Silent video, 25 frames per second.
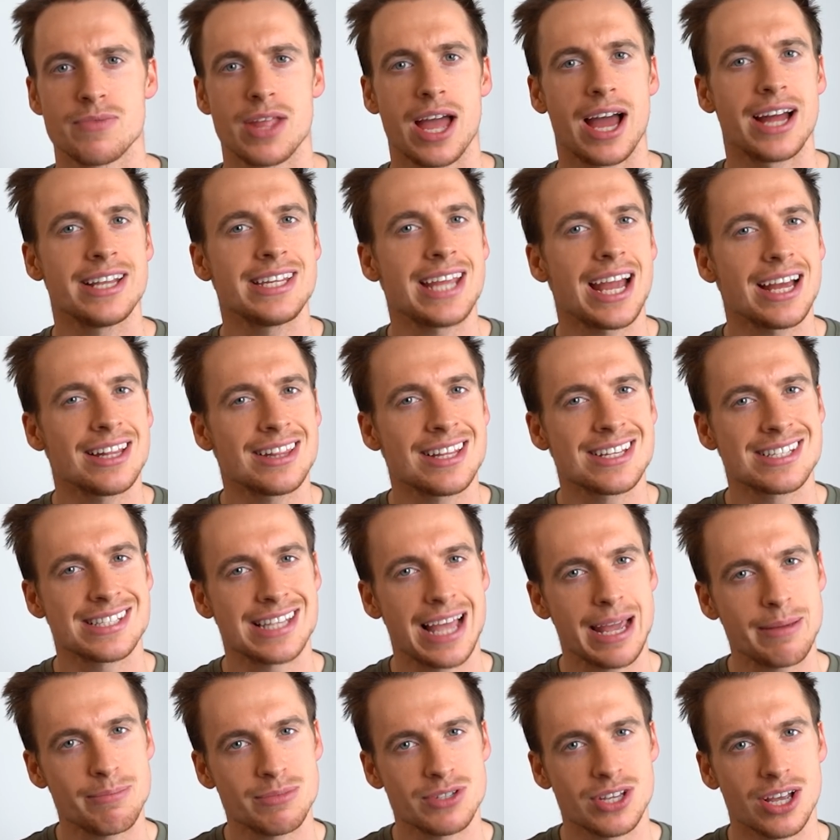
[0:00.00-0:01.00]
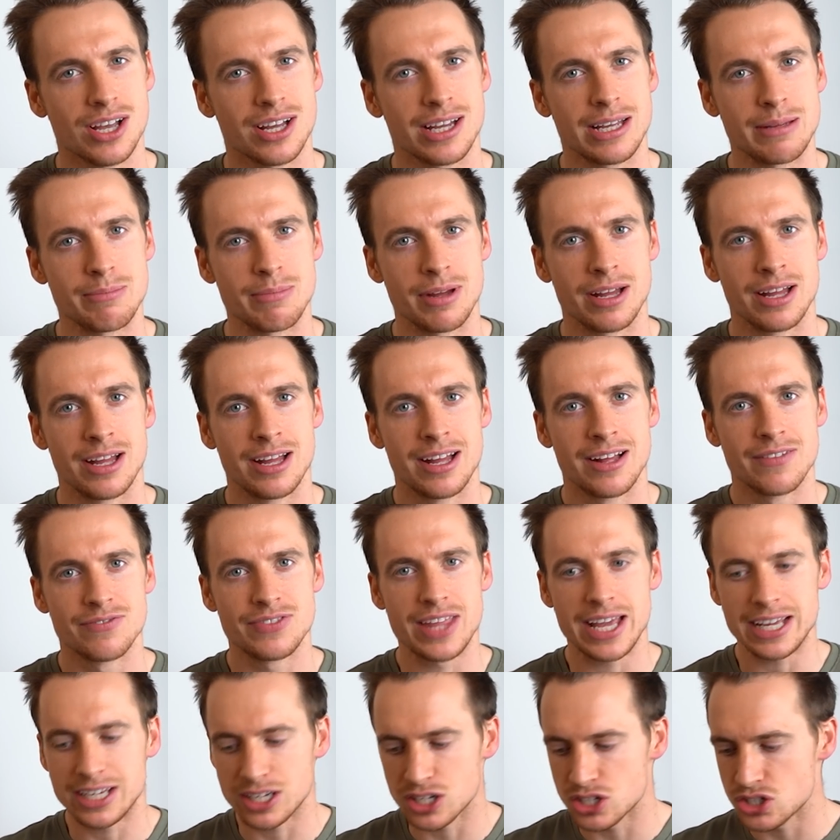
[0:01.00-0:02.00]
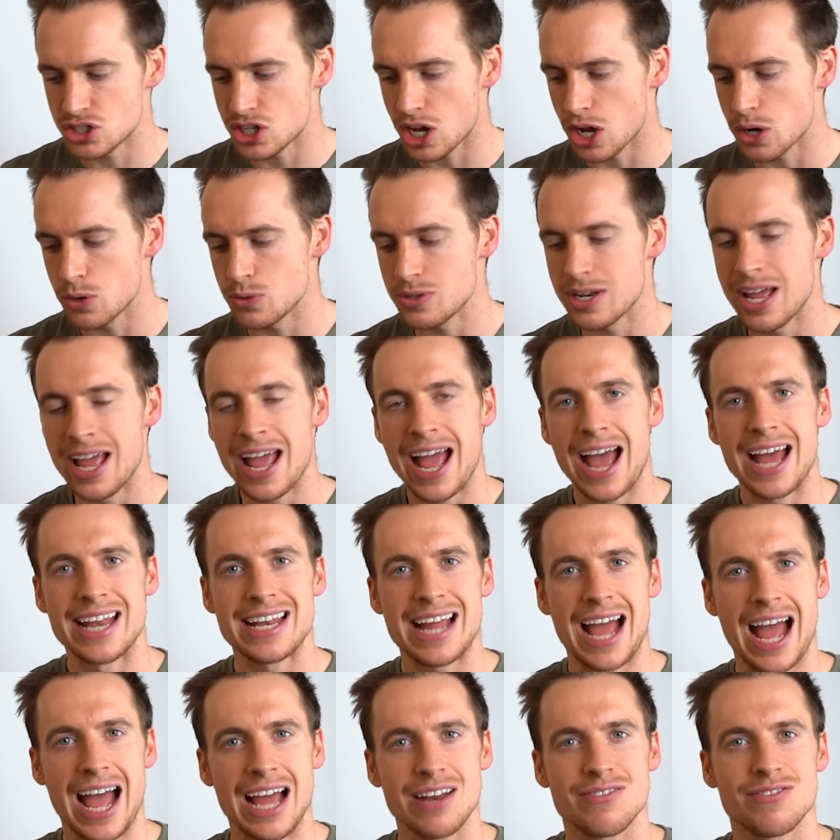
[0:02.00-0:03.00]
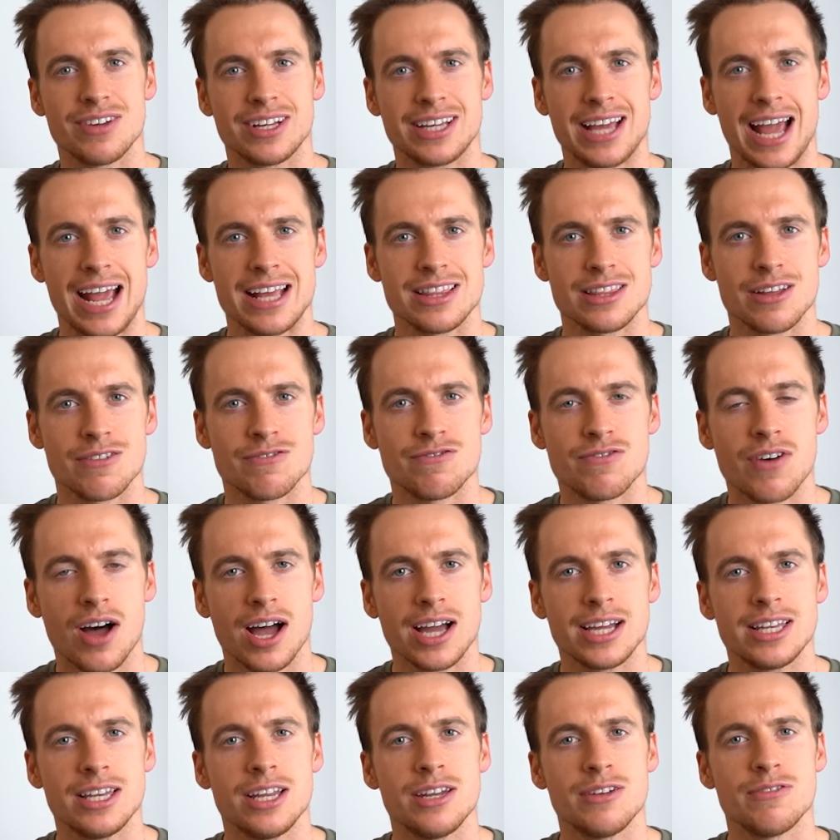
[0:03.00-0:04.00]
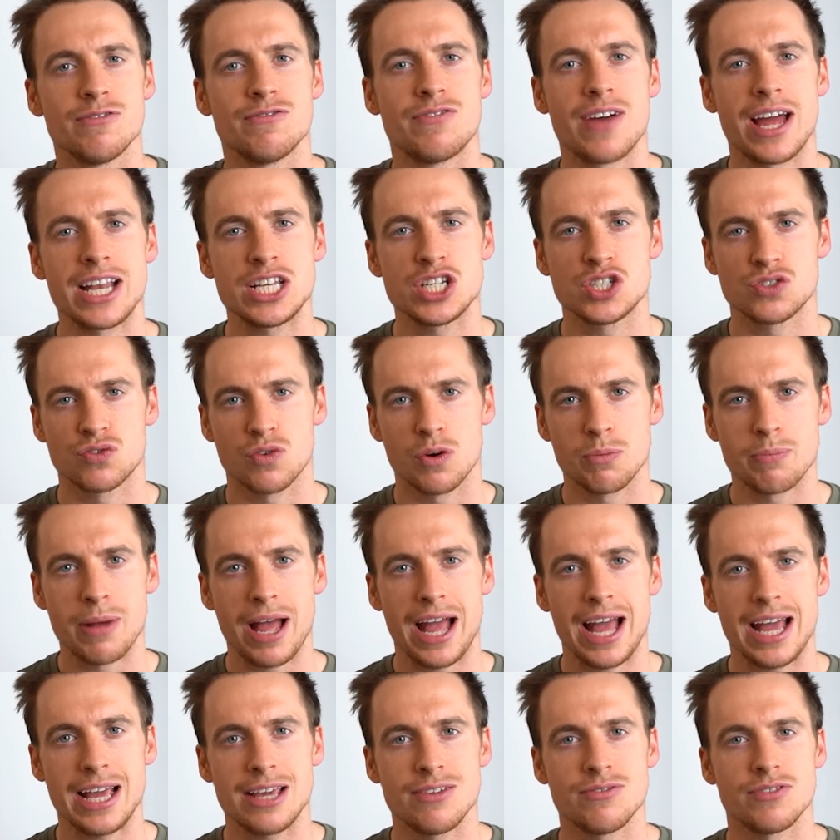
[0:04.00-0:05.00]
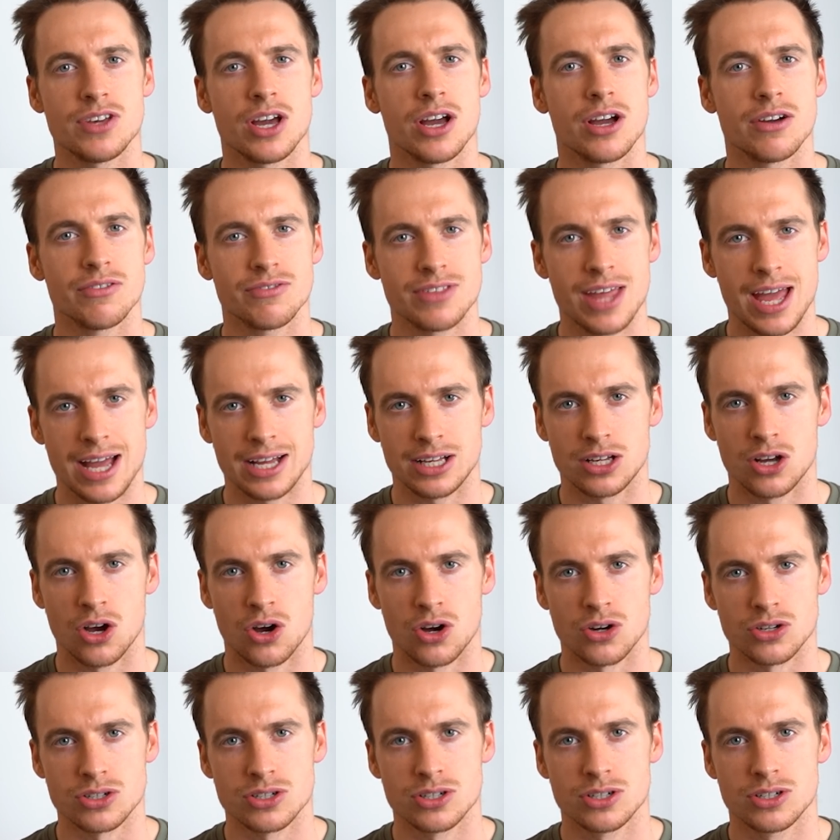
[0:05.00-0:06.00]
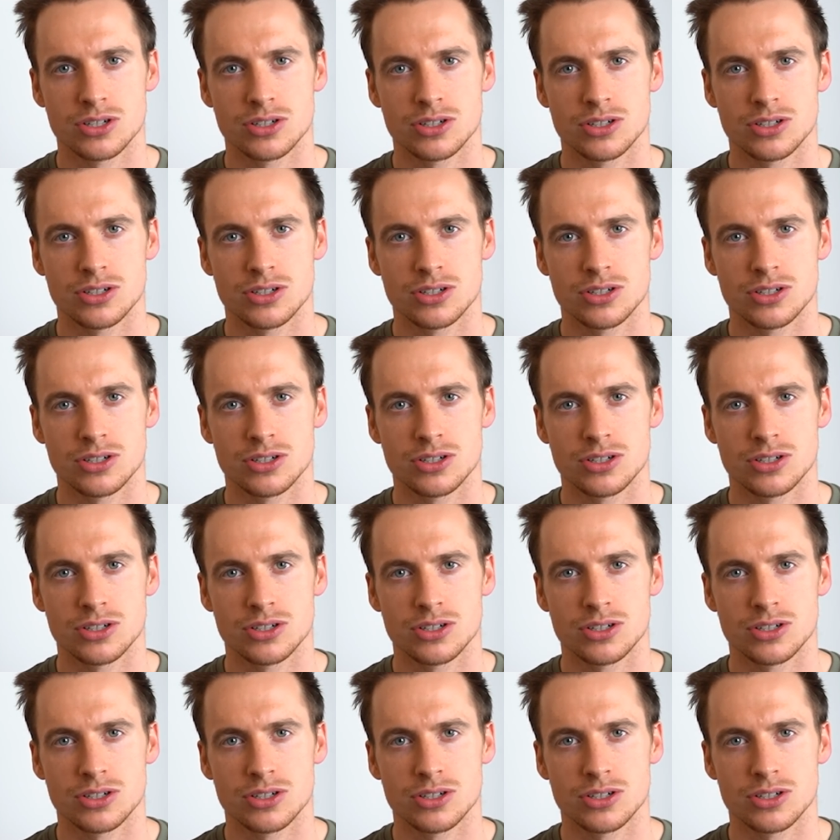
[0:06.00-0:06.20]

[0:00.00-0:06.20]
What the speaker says: And yet at the same time, they condone and advocate the violent, vengeful behaviour of their God.